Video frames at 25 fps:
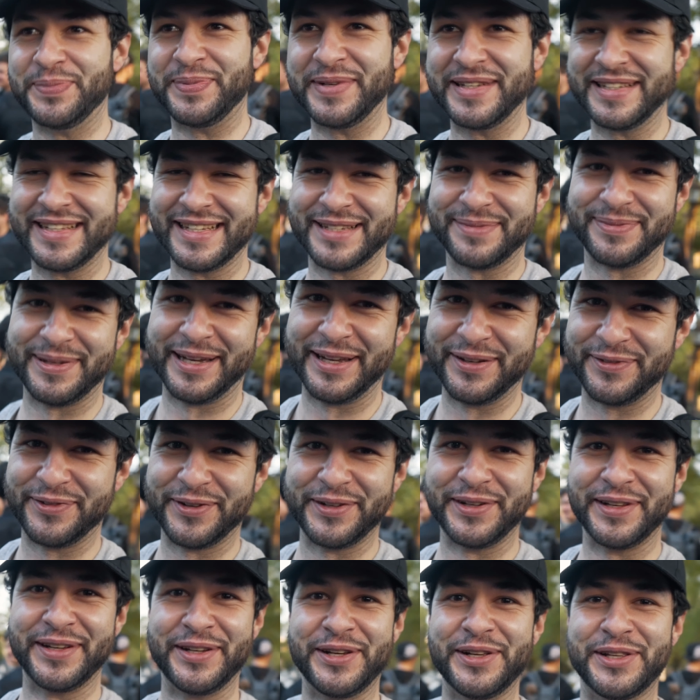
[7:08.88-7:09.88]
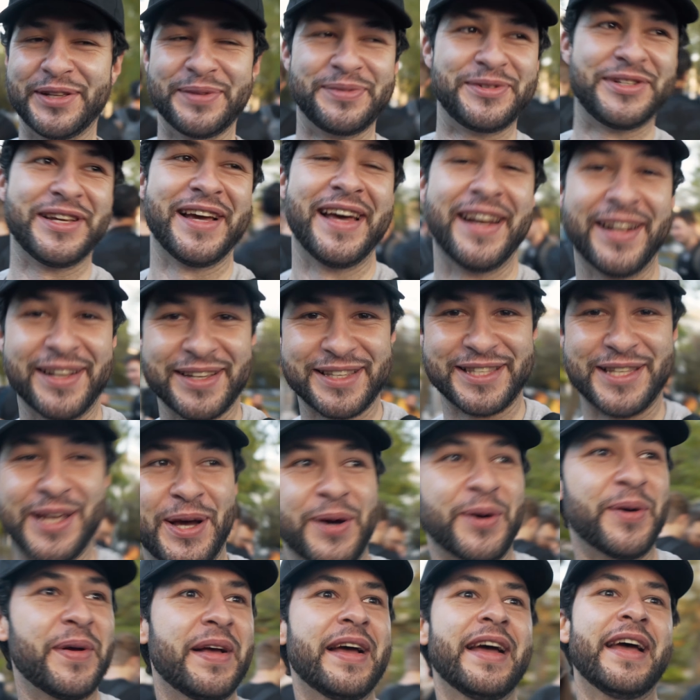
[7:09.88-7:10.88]
business plan for yeah. the YouTube channel.
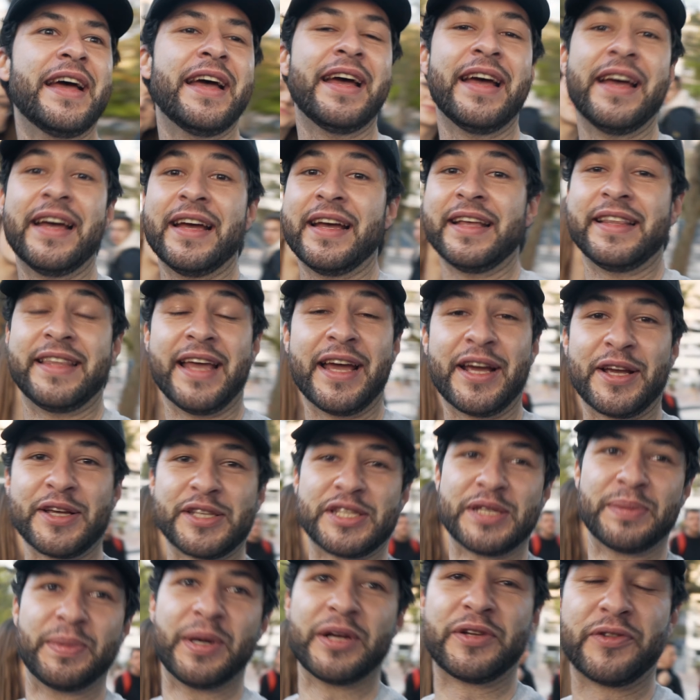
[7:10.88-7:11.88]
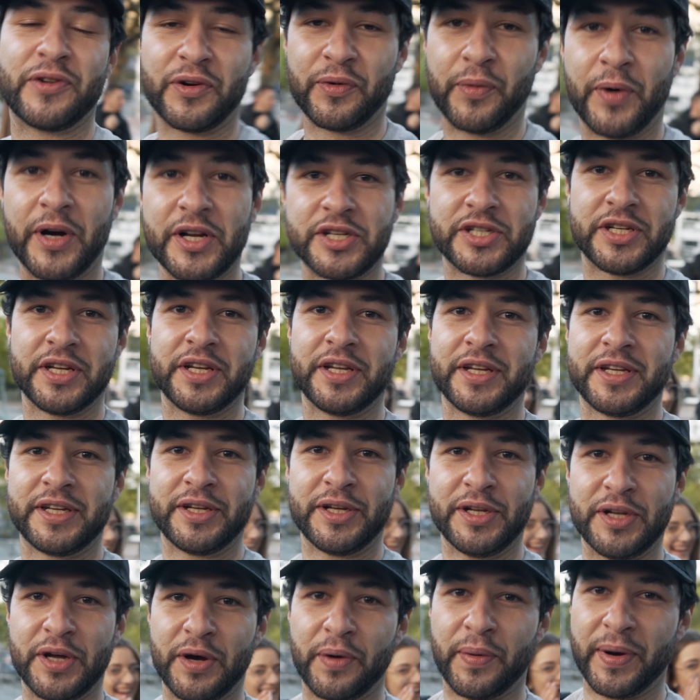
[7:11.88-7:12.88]
So thank you so much for watching.
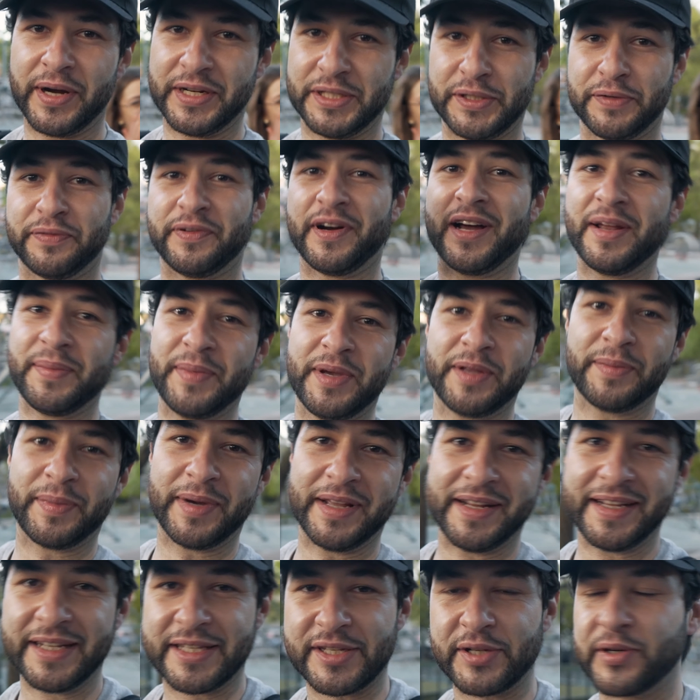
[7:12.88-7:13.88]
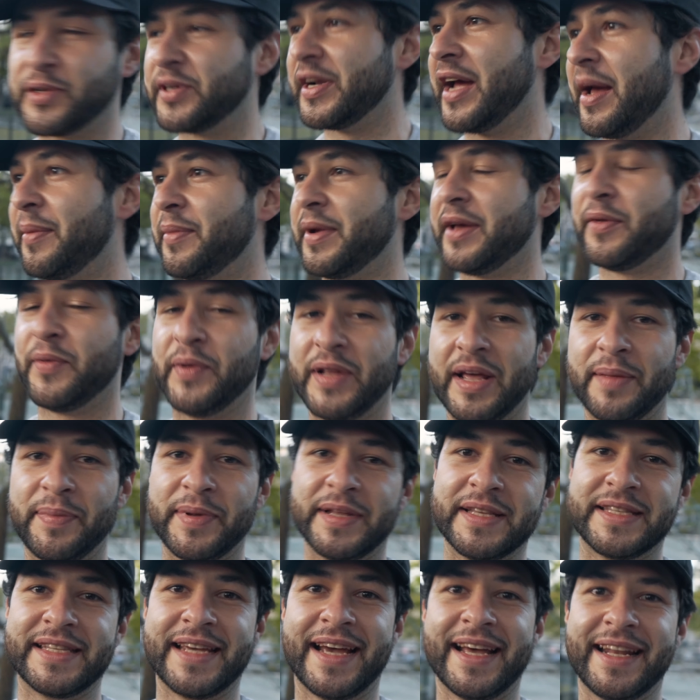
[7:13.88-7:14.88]
You know where to find me on my Instagram. And with that
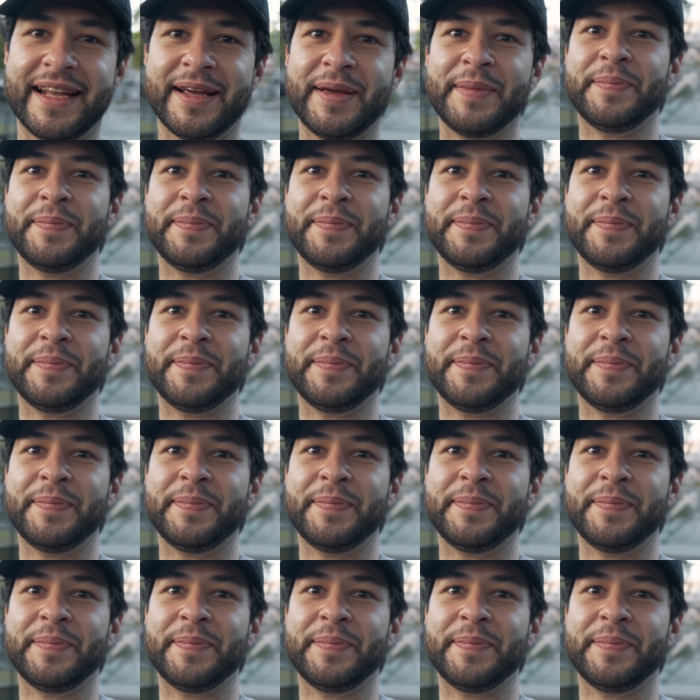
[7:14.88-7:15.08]
being said,